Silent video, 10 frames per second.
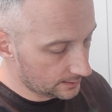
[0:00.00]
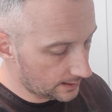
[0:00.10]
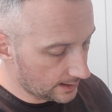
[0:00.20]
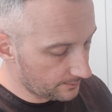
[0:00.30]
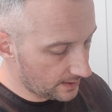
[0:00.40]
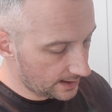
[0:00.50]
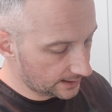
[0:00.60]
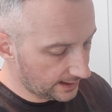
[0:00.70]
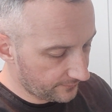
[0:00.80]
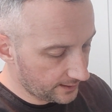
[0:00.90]

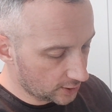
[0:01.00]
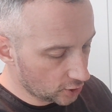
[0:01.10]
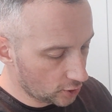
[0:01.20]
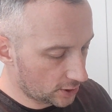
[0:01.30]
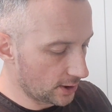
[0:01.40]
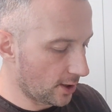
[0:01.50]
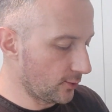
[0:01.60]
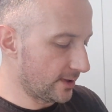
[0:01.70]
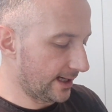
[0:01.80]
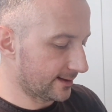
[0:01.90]
and give it a good
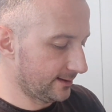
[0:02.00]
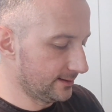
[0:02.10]
loading,